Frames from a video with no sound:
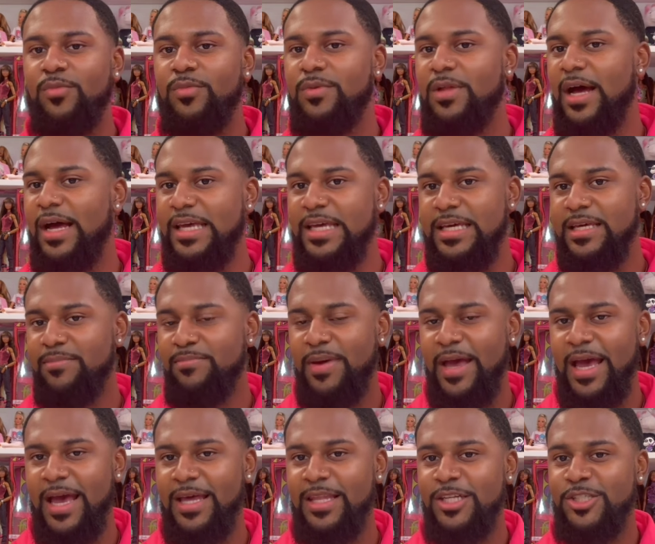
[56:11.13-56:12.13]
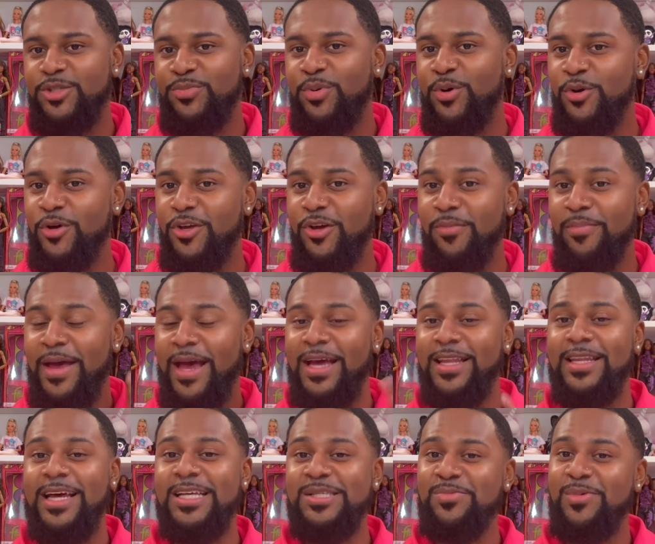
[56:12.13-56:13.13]
a heating pad that you put on your back.
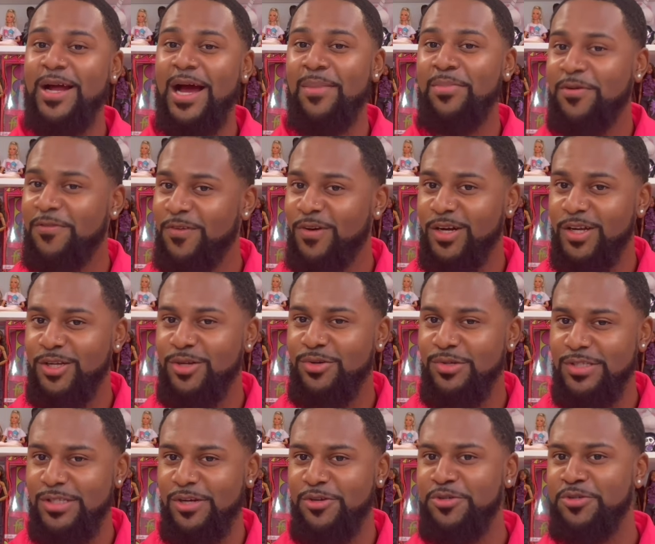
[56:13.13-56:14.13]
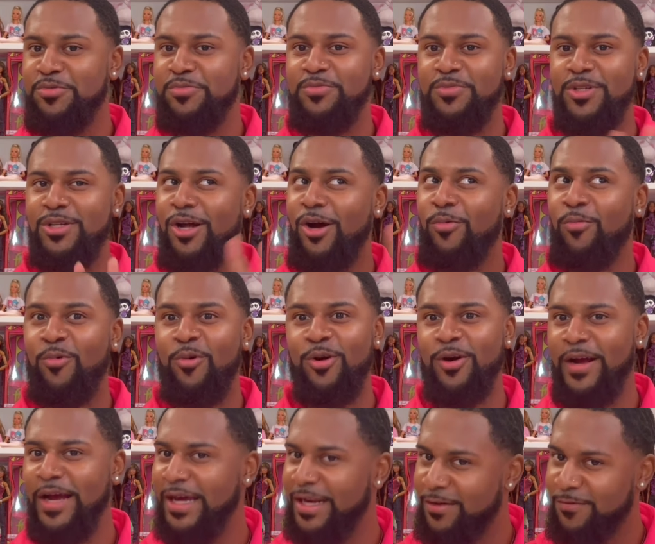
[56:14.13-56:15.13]
That's what I prefer to use. So you, you know, water
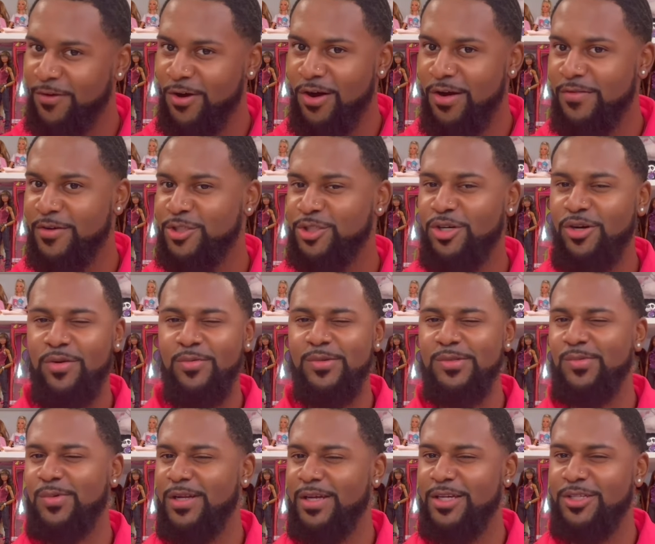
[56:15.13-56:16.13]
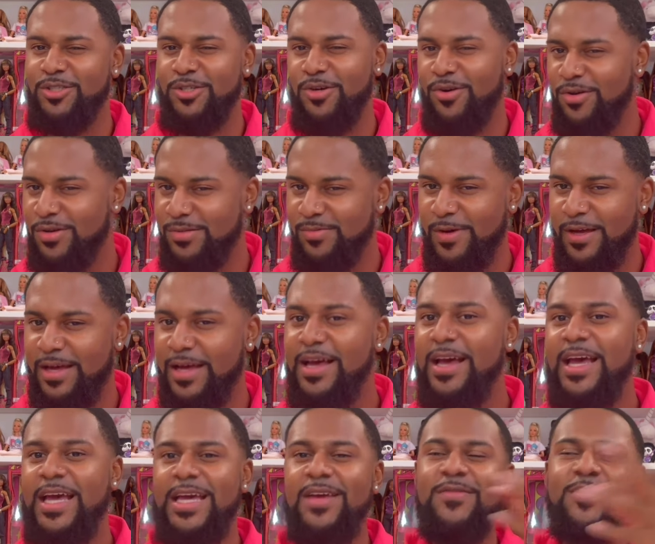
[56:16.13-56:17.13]
ain't involved because you always want to get your dolls wet.
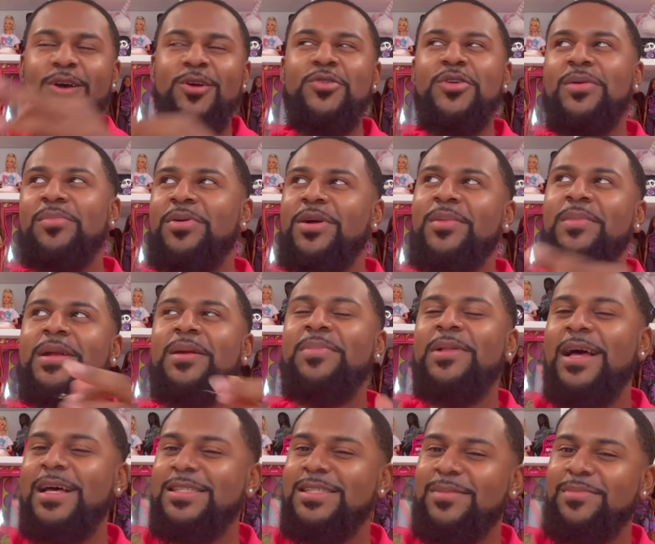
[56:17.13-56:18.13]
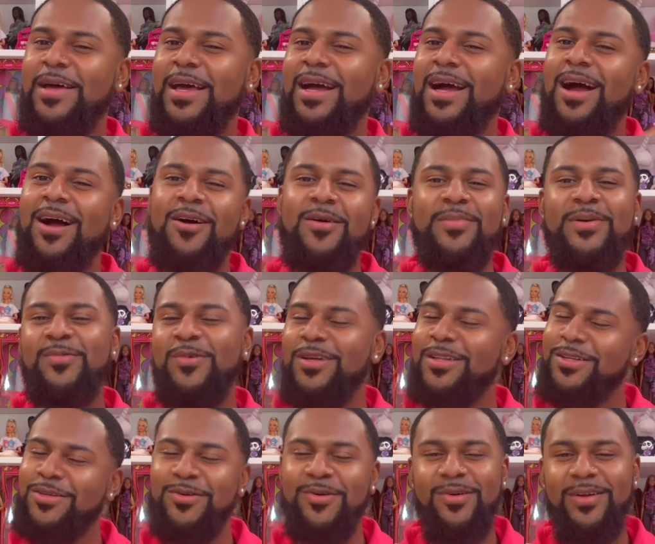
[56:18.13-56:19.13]
Even though you can put them in a plastic bag, I don't be wanting
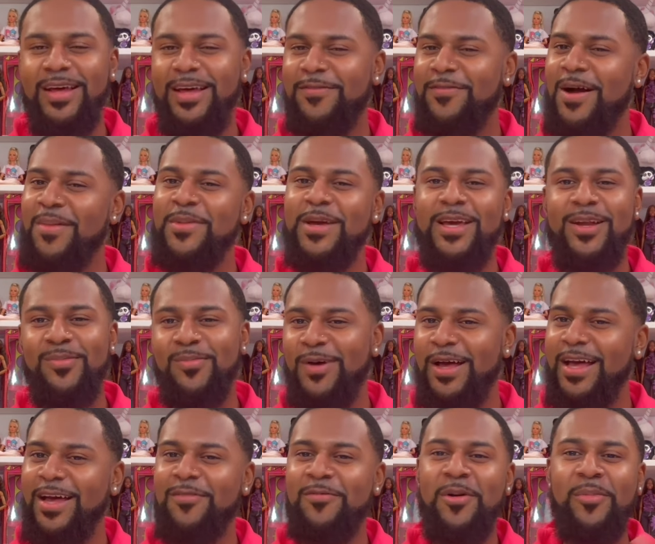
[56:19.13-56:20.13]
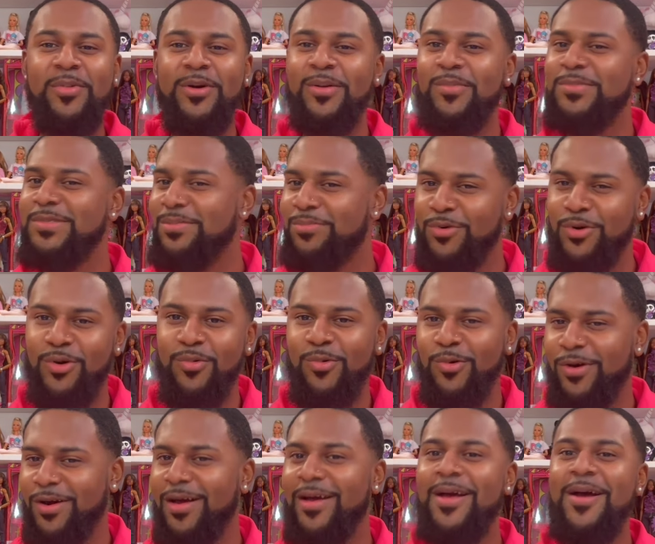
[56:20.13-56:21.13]
to do all that. If I'm gonna get them wet, I'm gonna put them in some boil
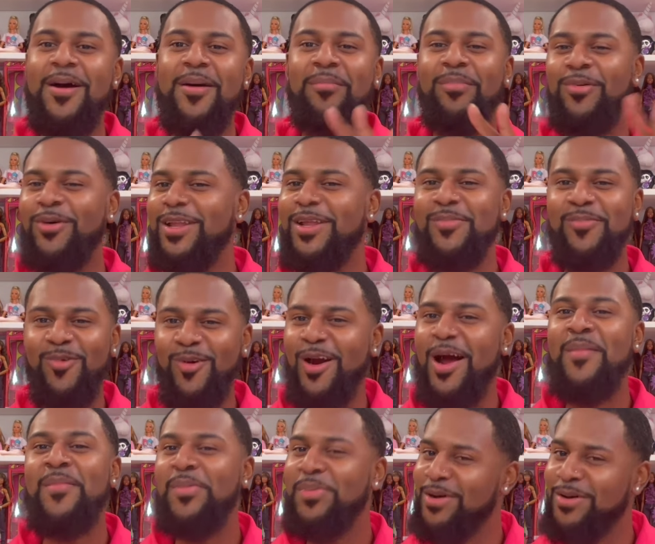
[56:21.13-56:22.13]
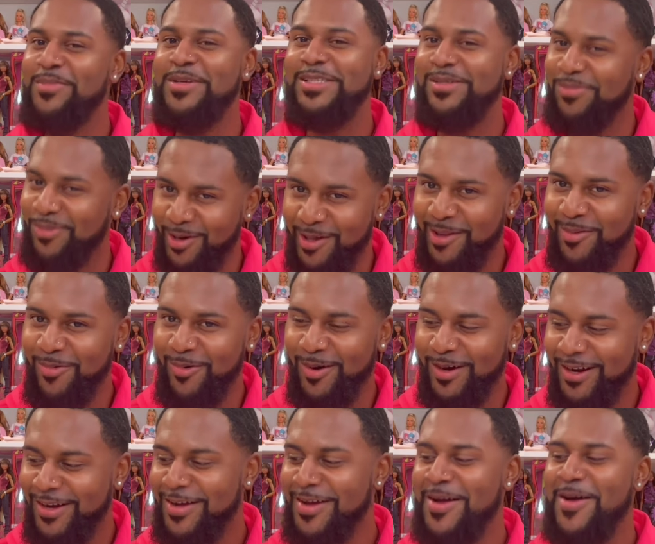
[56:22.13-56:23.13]
water, boiling water. I'm gonna put them in some boiling
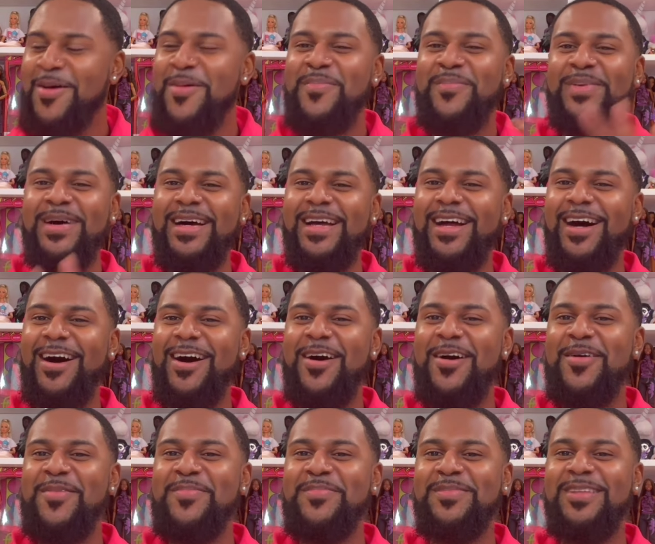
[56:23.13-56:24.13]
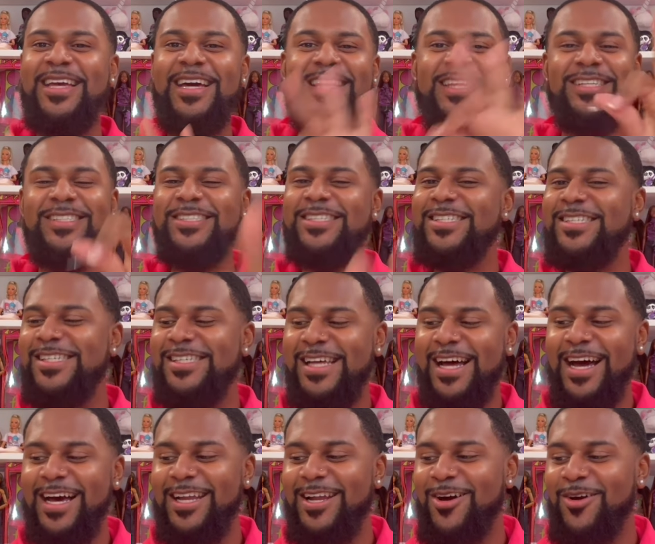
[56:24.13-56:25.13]
water. But um, yeah, this is just a
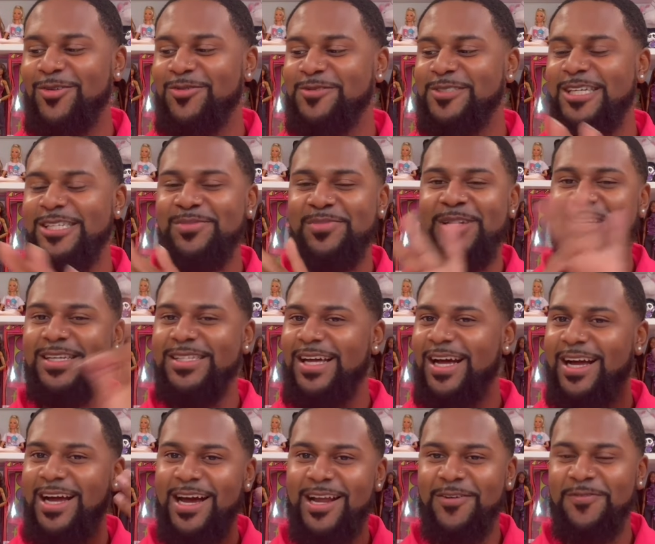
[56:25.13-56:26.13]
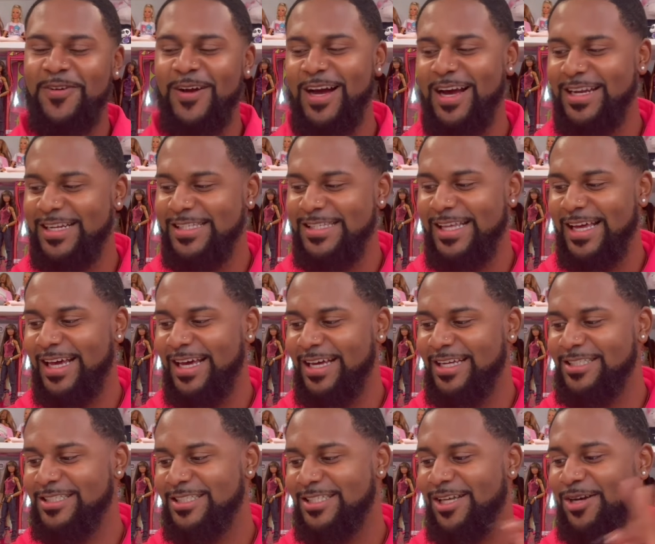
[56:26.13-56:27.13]
side note, just because I kind of forgot to say
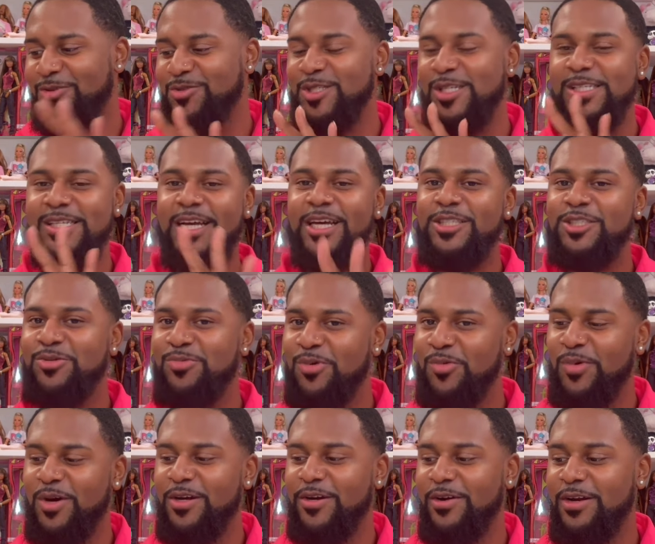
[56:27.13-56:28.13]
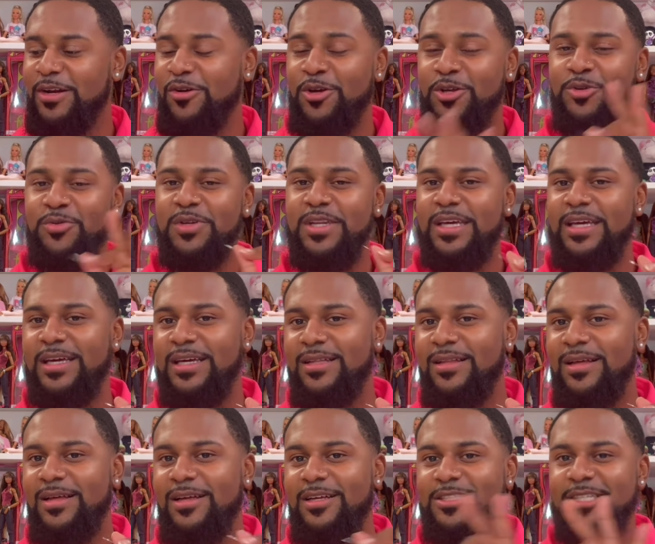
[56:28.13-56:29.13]
it. So just in case you were wondering, or you need
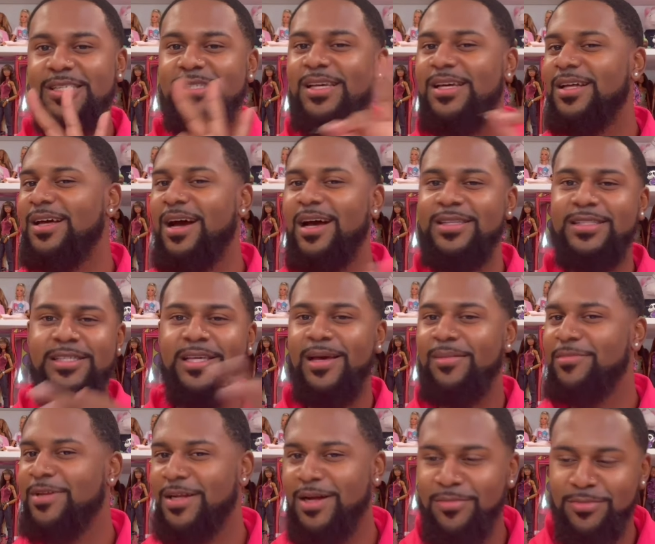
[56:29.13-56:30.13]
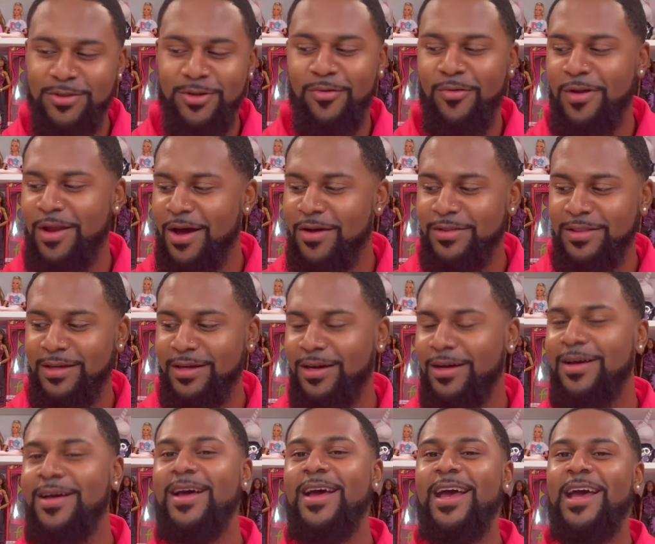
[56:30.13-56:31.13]
just a, a tip that I'm throwing out there,
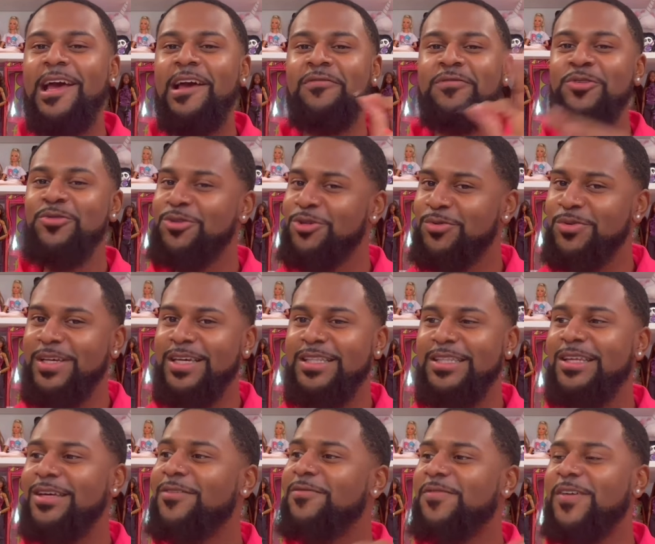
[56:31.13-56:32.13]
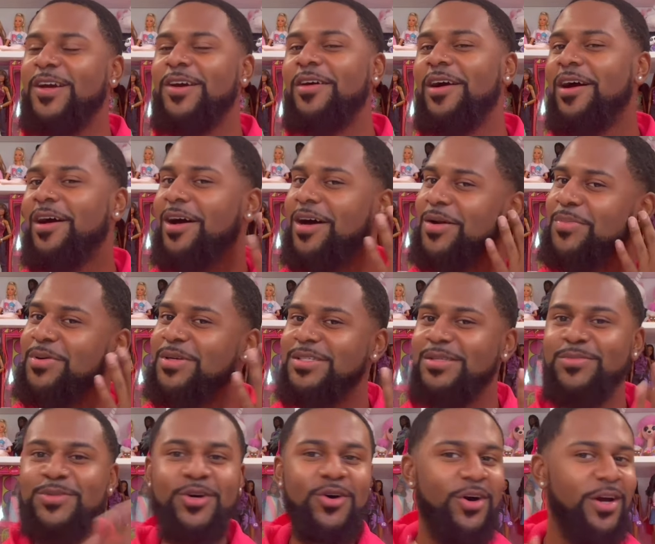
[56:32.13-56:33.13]
if you do need to figure out how to put
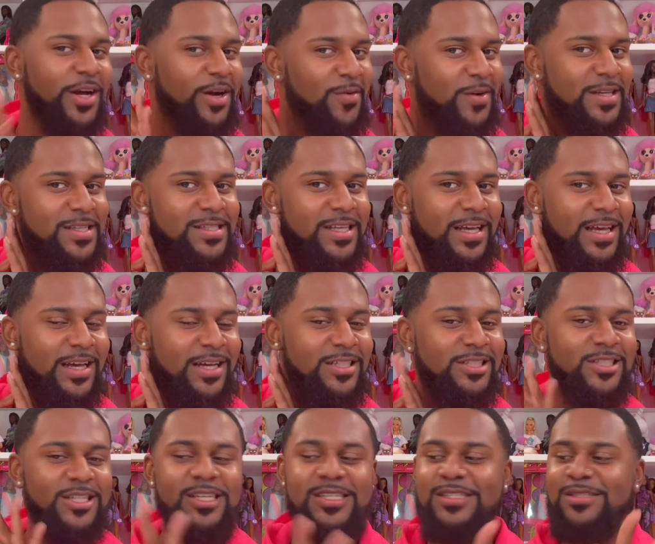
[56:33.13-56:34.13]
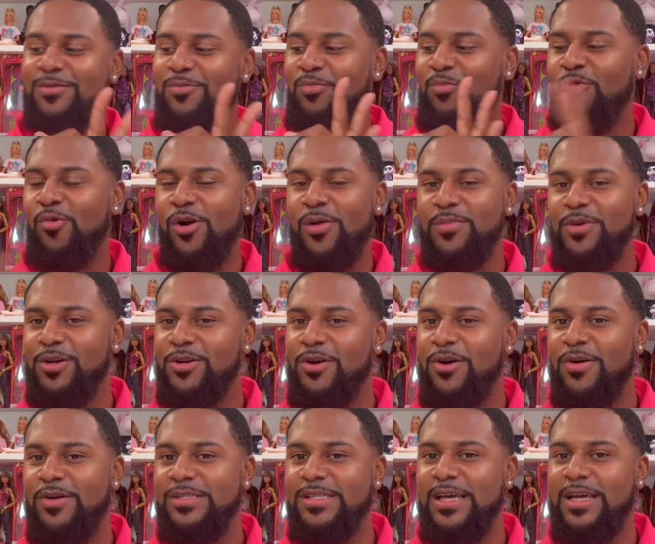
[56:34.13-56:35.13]
some doll earrings in, just warm your
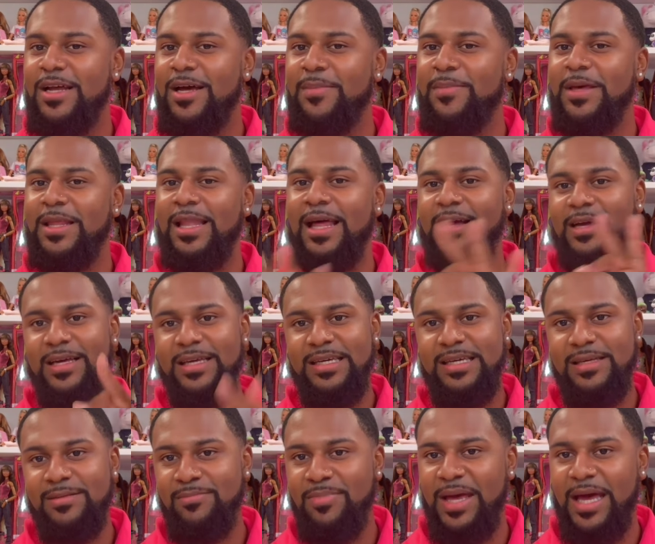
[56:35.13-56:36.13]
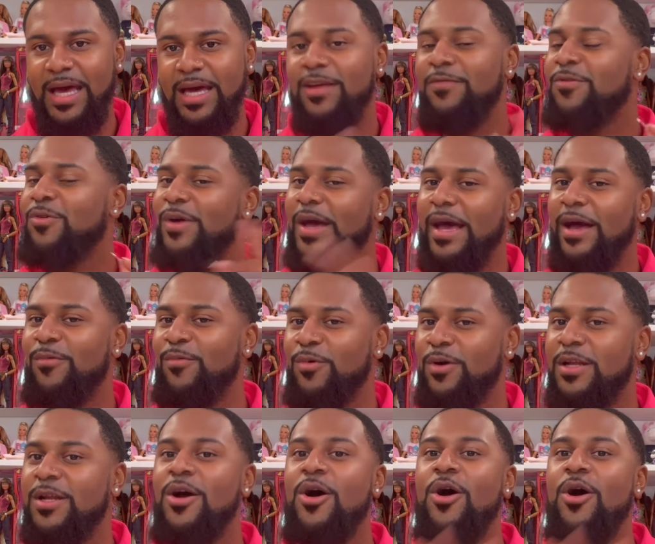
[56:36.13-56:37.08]
doll's head up in like a heating pad if you have one,